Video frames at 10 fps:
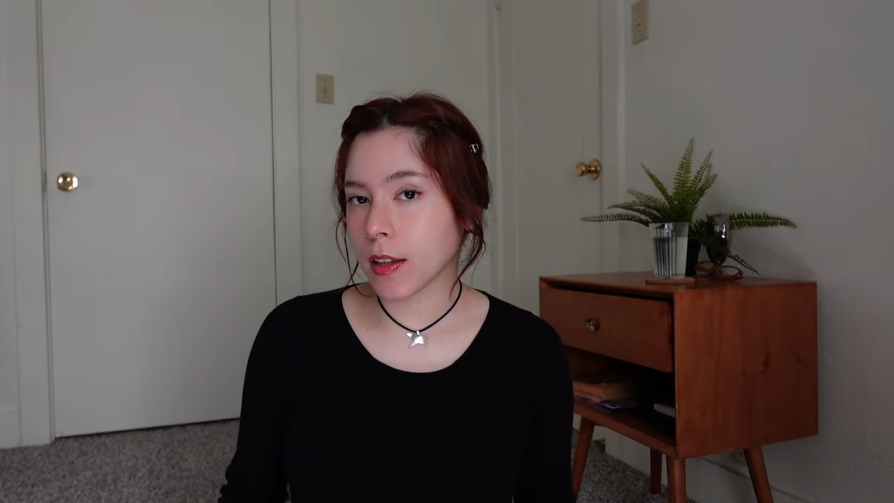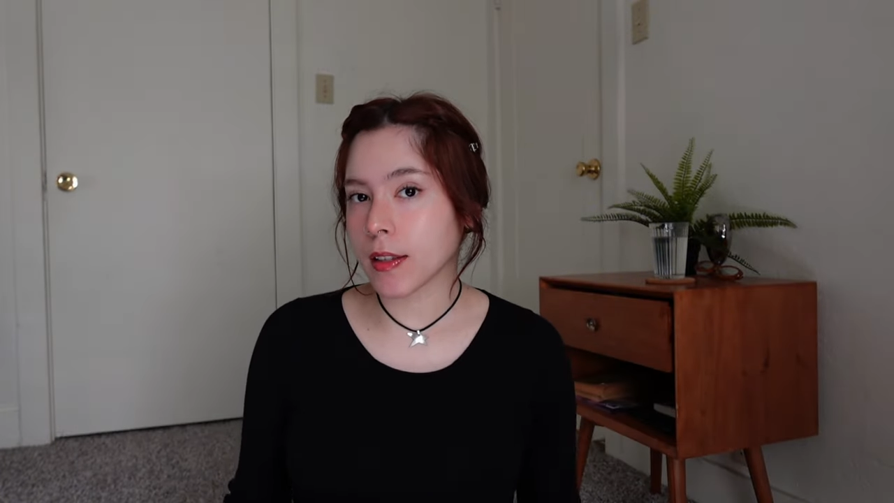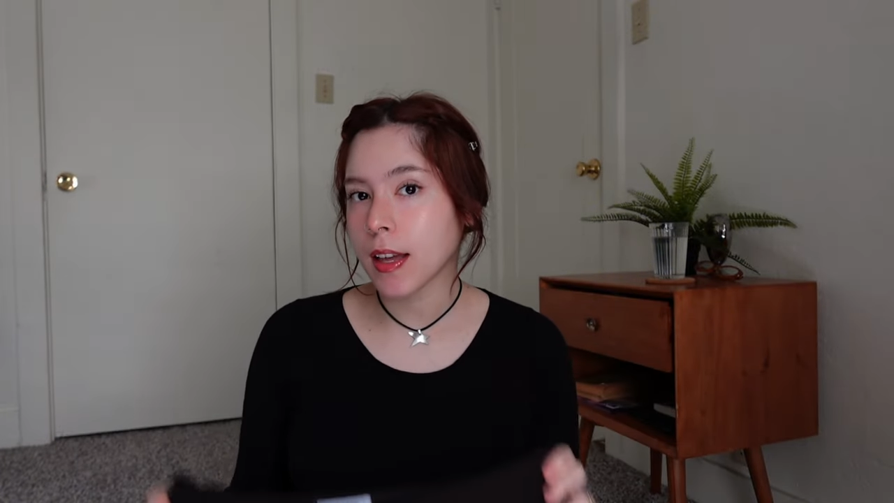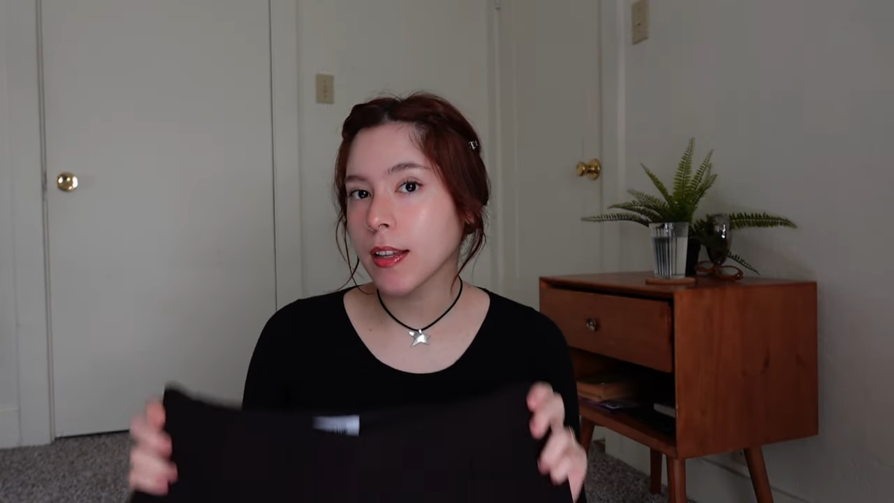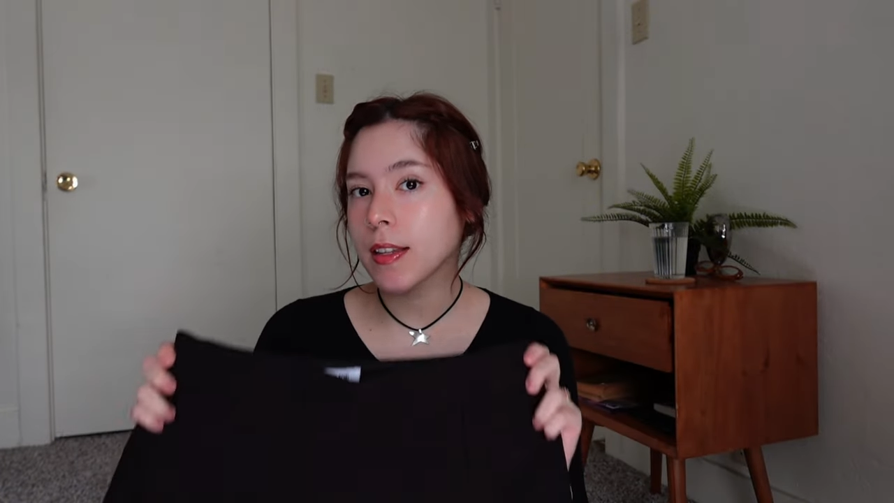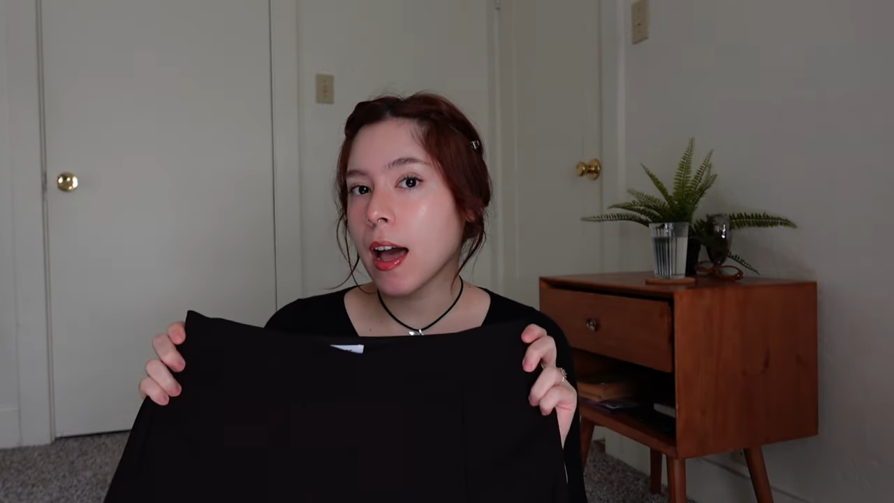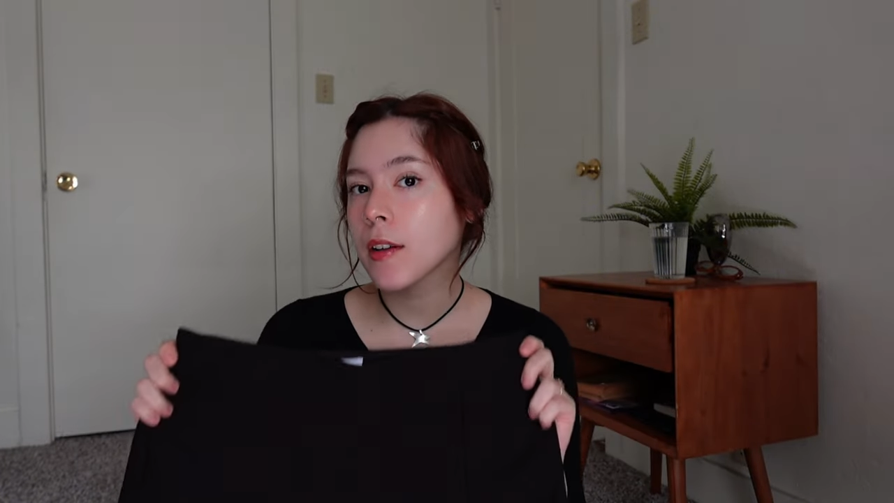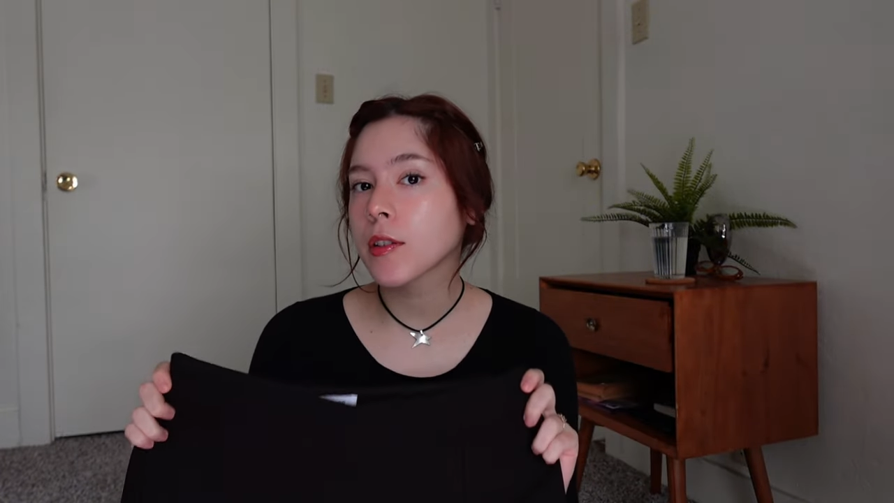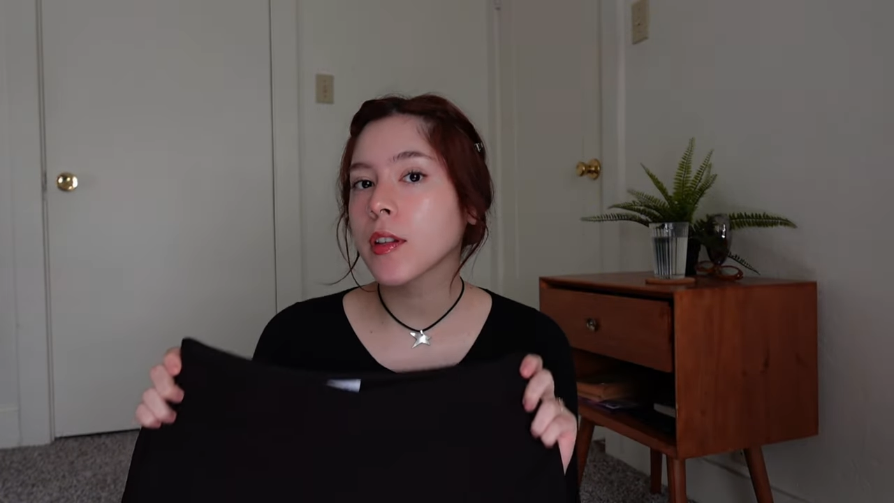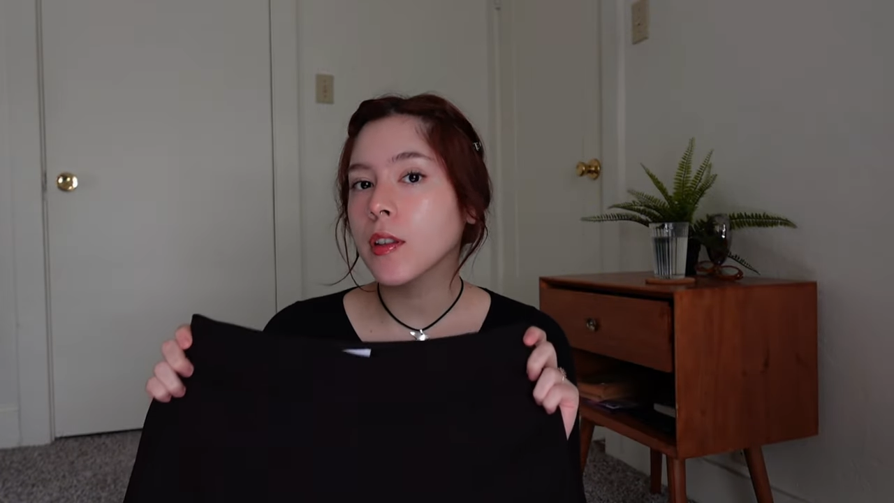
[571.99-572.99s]
is that it's
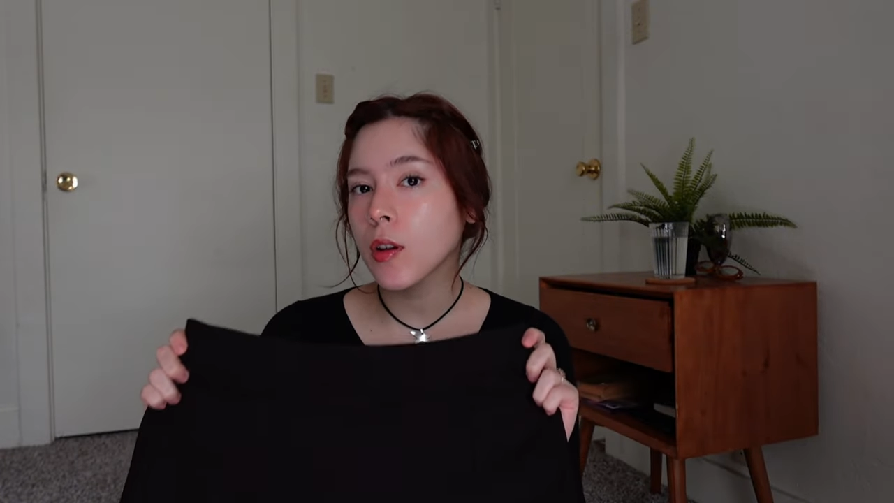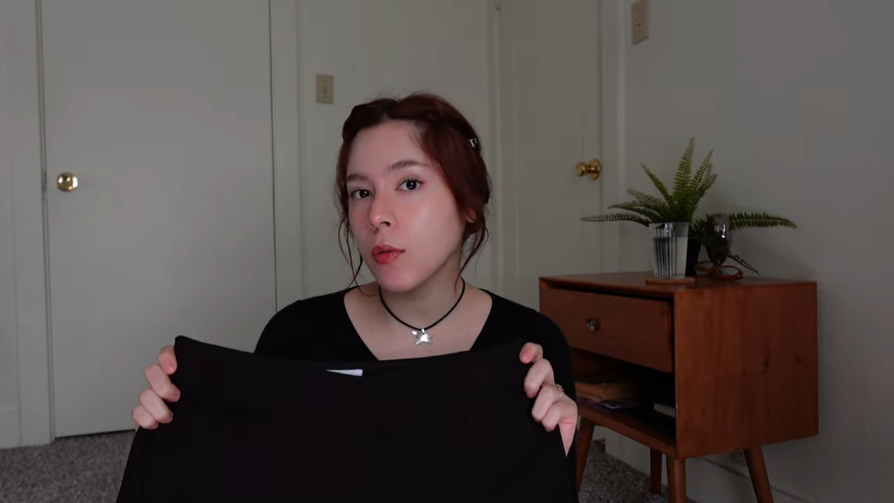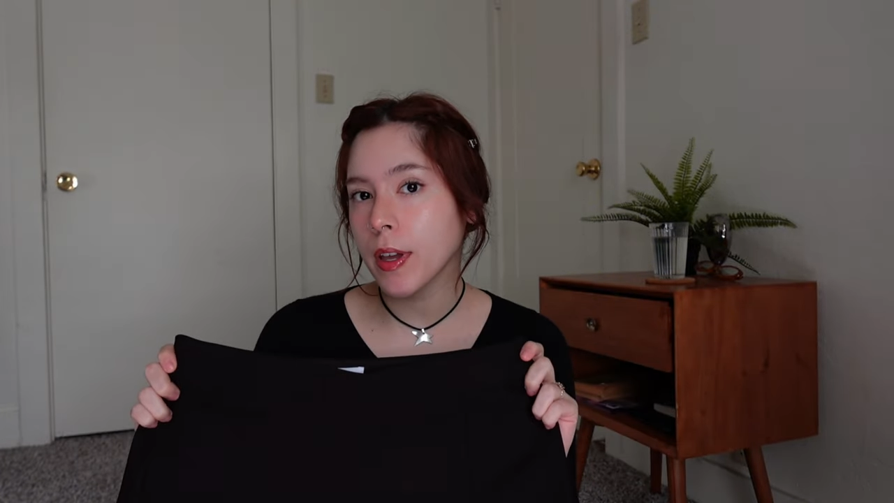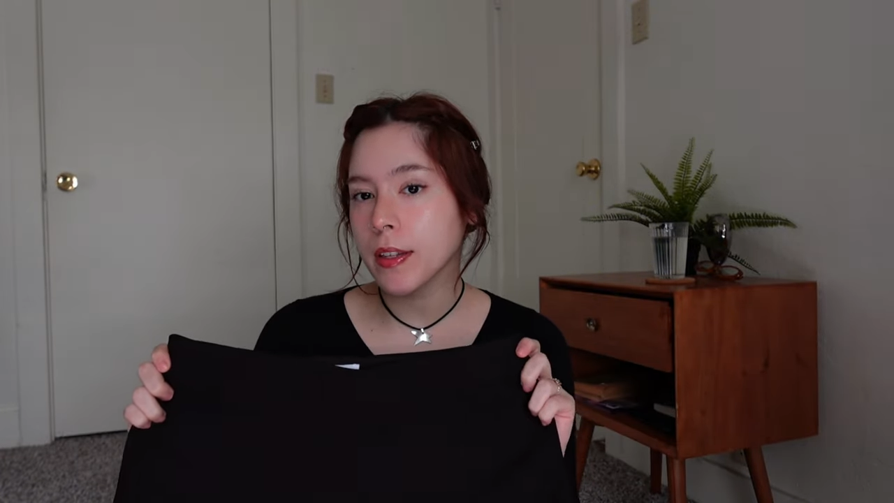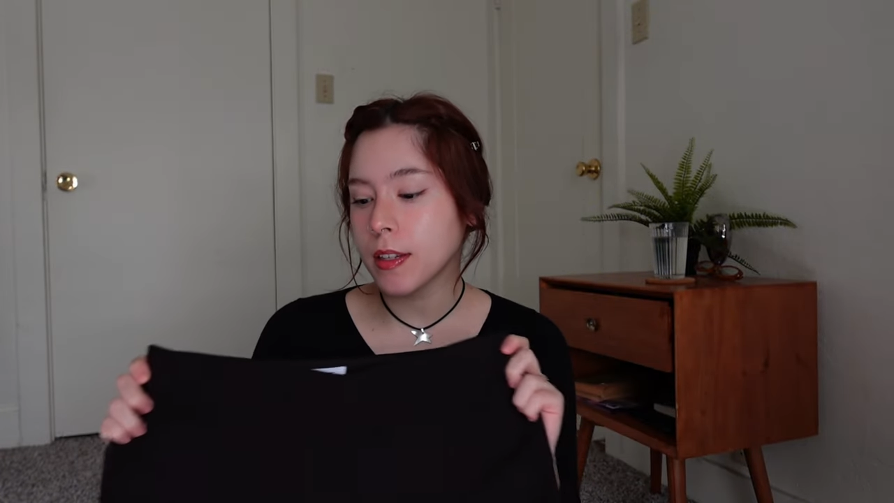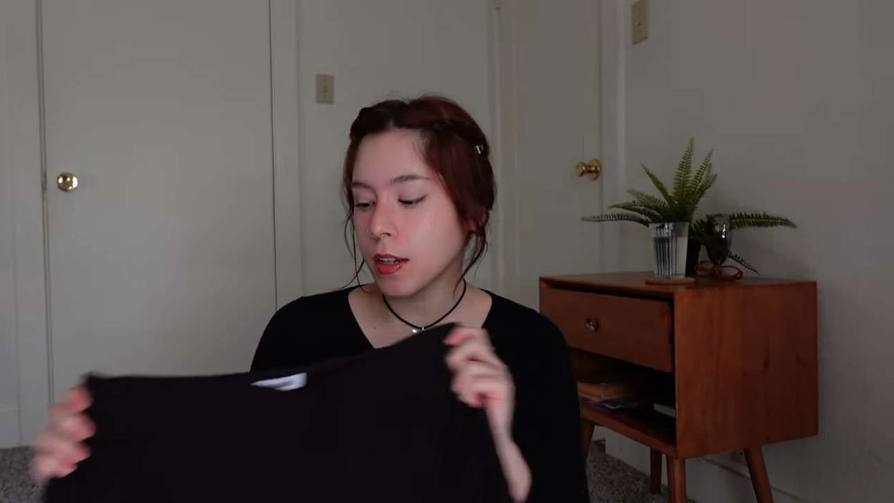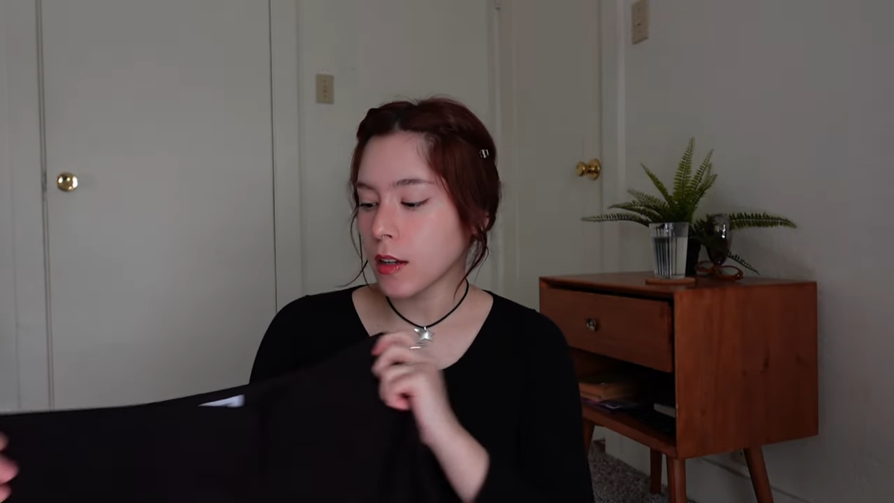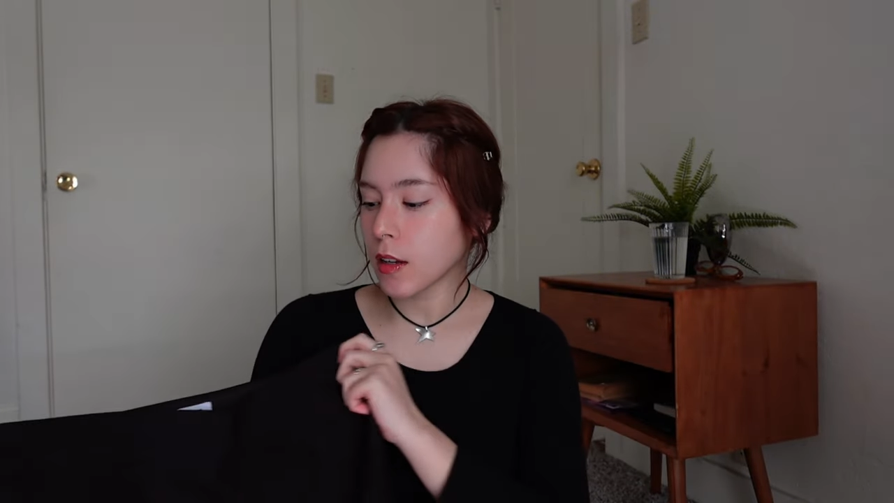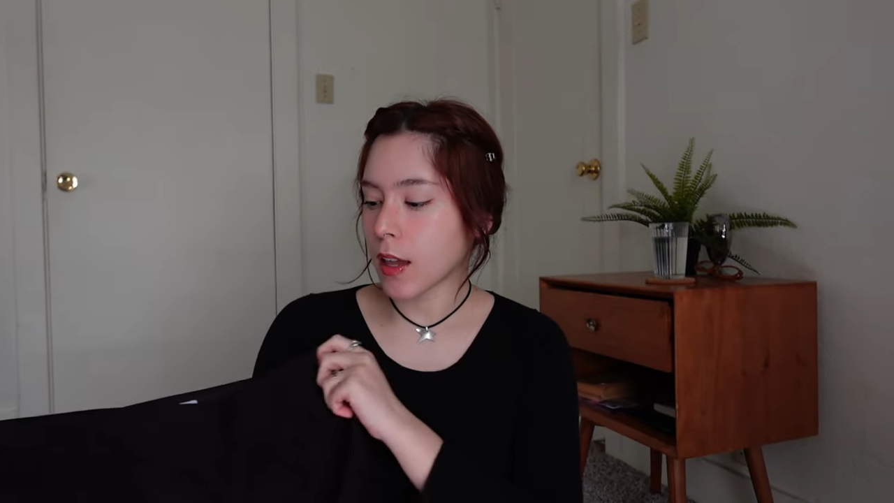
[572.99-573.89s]
actually low-waisted